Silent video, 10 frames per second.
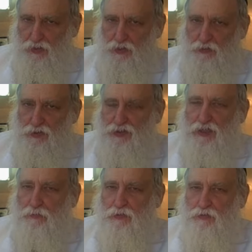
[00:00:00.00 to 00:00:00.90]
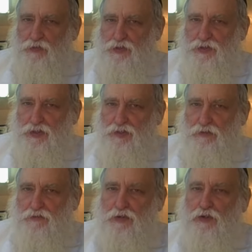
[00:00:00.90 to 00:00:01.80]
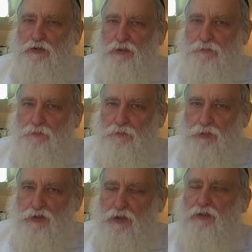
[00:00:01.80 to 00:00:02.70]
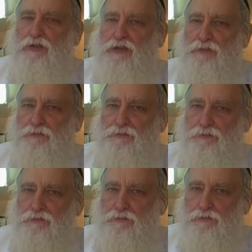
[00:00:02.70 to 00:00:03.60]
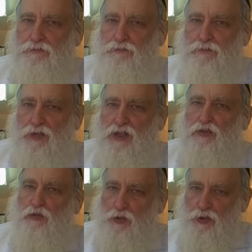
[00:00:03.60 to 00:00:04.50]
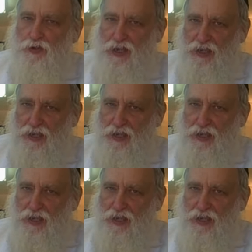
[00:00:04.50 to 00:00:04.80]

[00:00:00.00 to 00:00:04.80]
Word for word: It is redeemed through the study of Torah, but only if we are